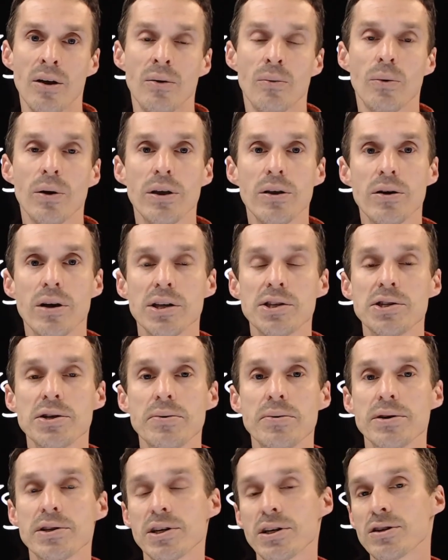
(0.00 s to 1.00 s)
What you can
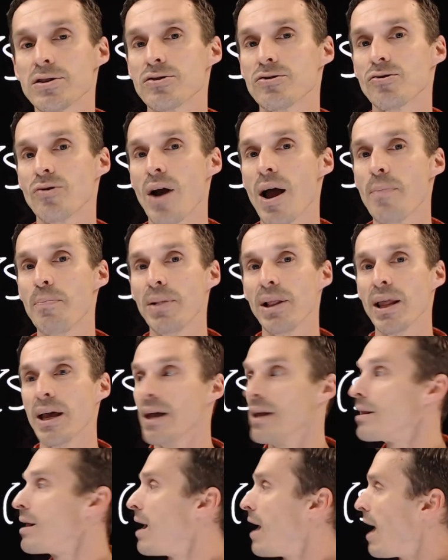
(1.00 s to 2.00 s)
do is
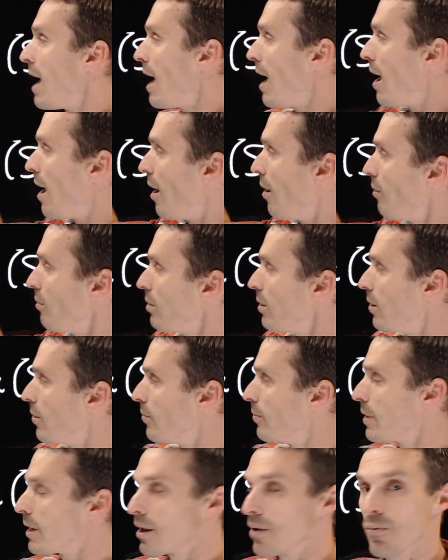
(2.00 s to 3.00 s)
extrapolate how
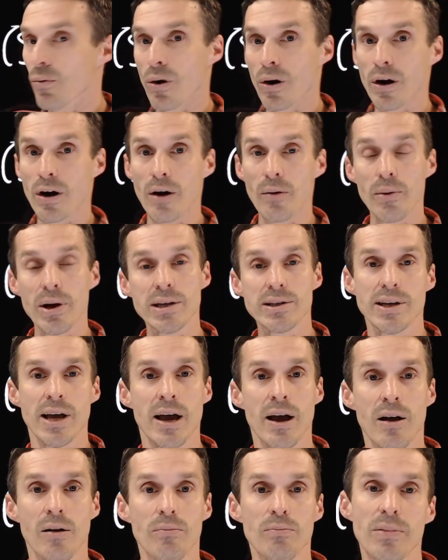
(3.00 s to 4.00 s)
low we can work our way
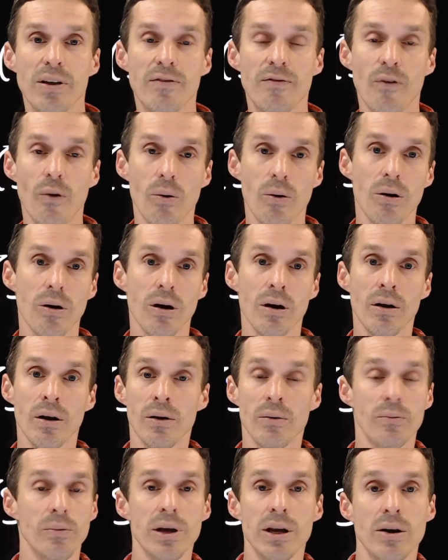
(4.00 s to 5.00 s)
down before
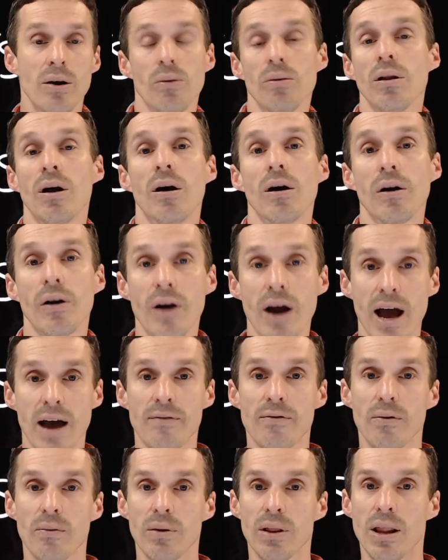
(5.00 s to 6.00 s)
we no longer
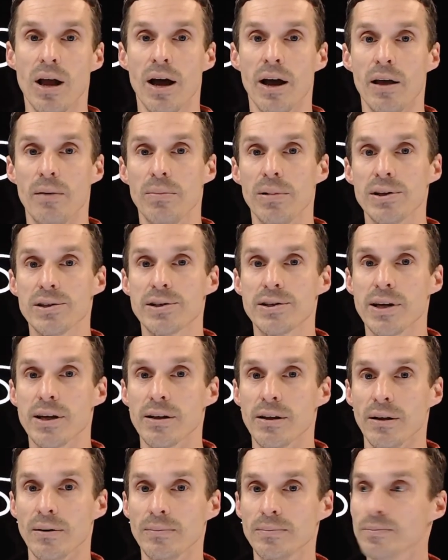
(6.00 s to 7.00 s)
have a reliable
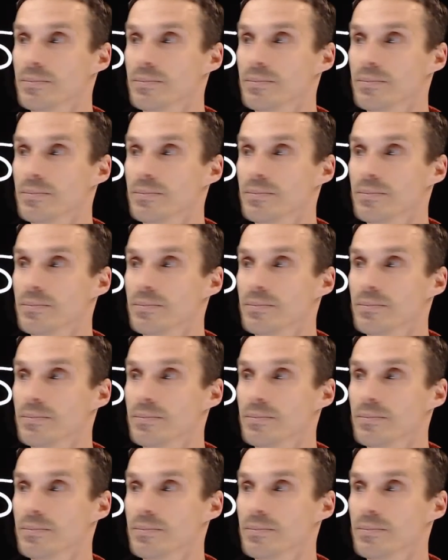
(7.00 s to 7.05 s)
signal.